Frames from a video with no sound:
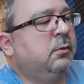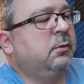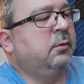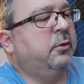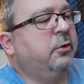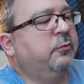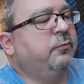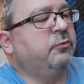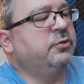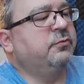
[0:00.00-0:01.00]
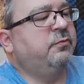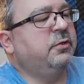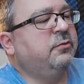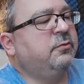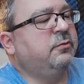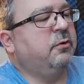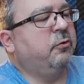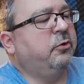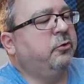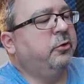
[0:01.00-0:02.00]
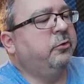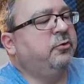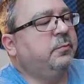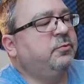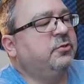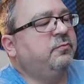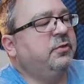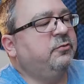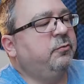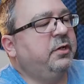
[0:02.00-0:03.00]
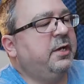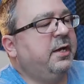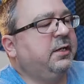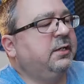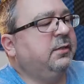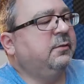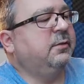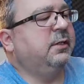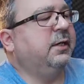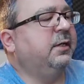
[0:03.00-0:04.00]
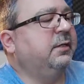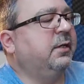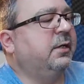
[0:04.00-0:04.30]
Your earphone just fits, or your ear tip just fits right on it, and